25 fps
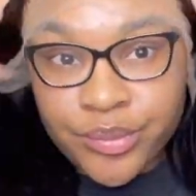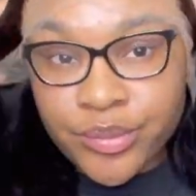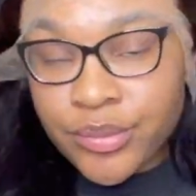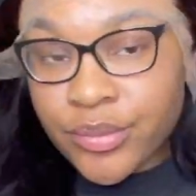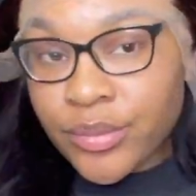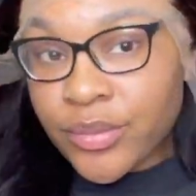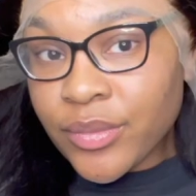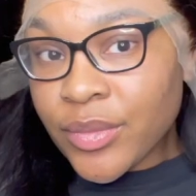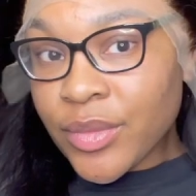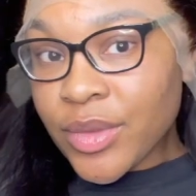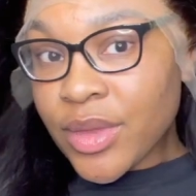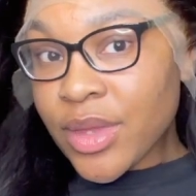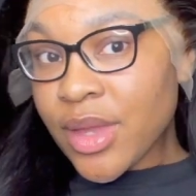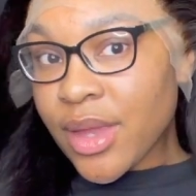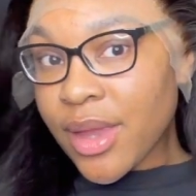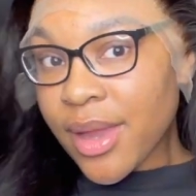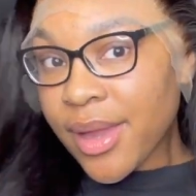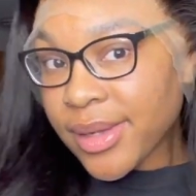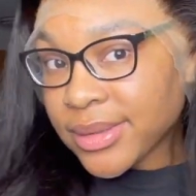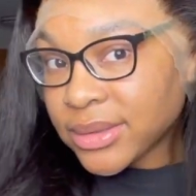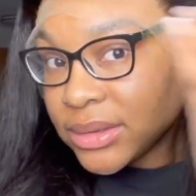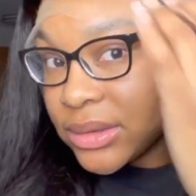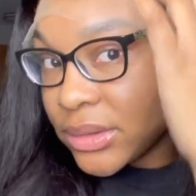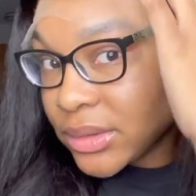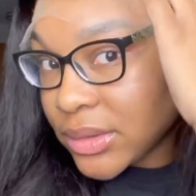because it's just
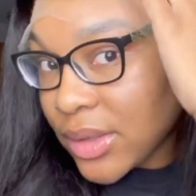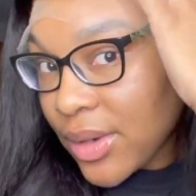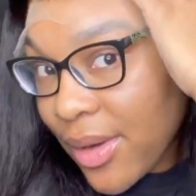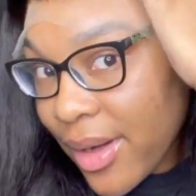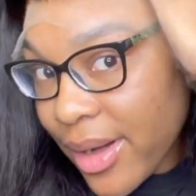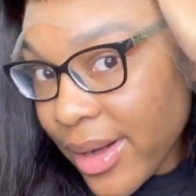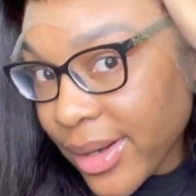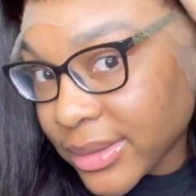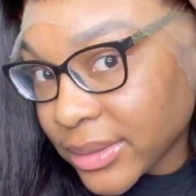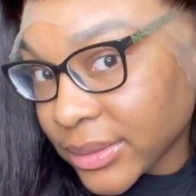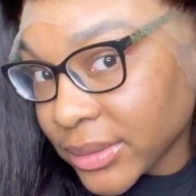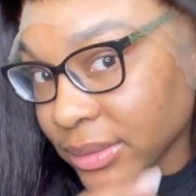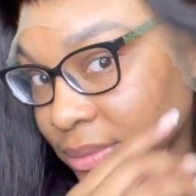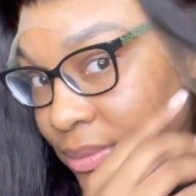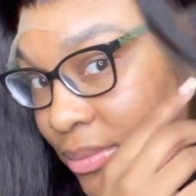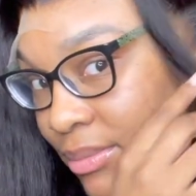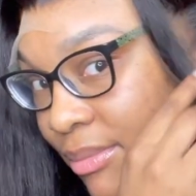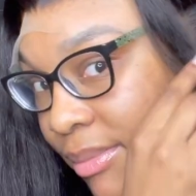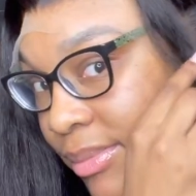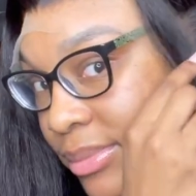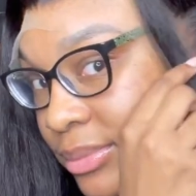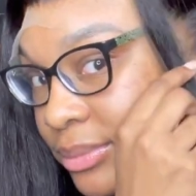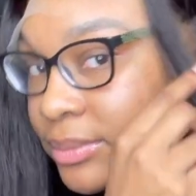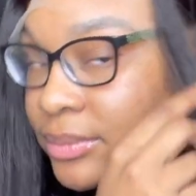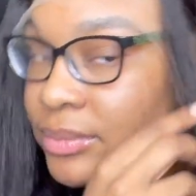so full, like
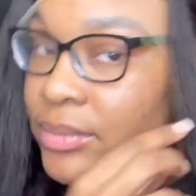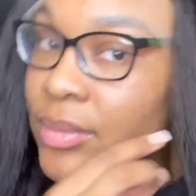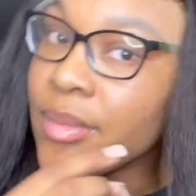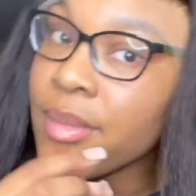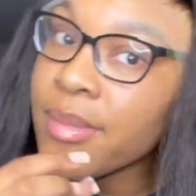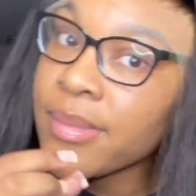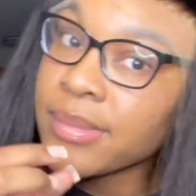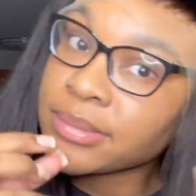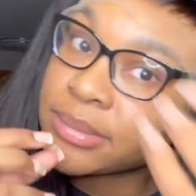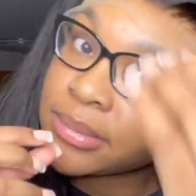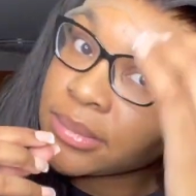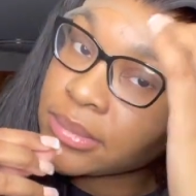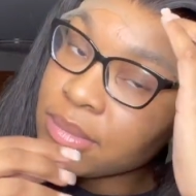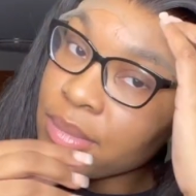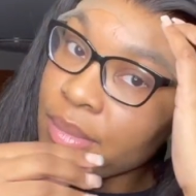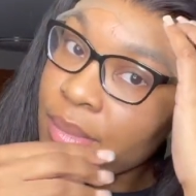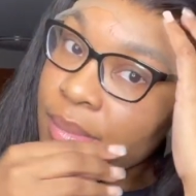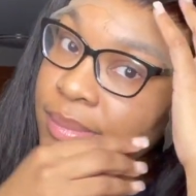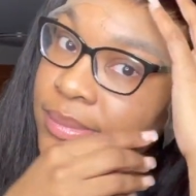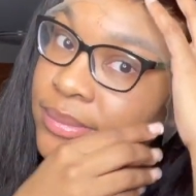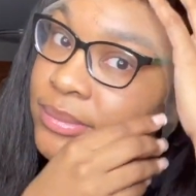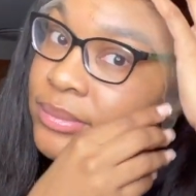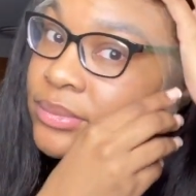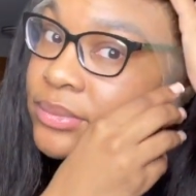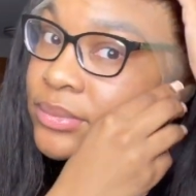it's giving
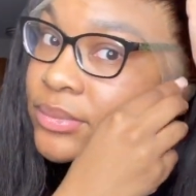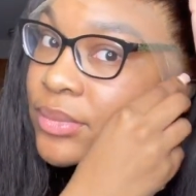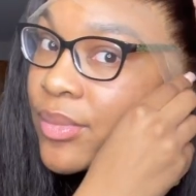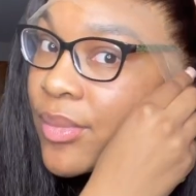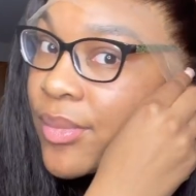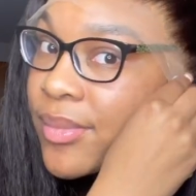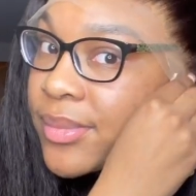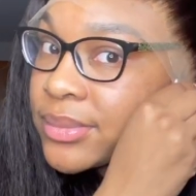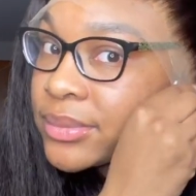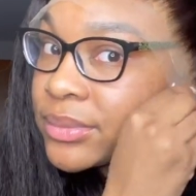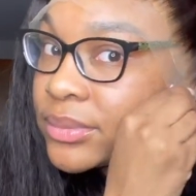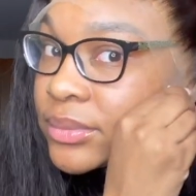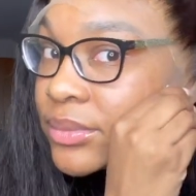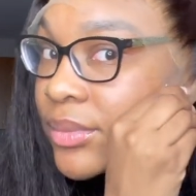lace.